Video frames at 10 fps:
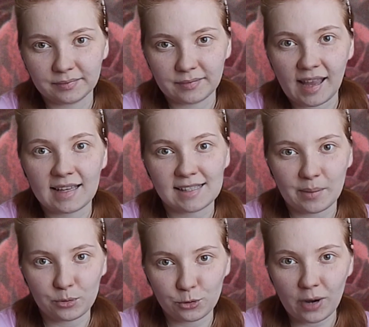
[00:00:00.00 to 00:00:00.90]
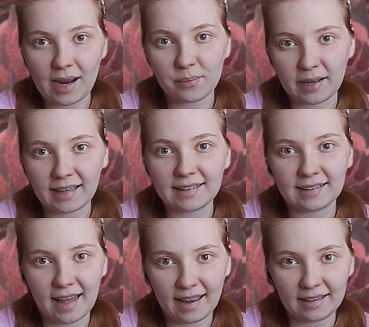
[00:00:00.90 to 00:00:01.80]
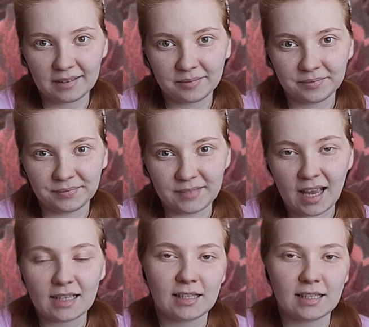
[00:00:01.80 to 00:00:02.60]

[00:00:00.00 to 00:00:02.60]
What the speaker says: all for watching, subscribe and like.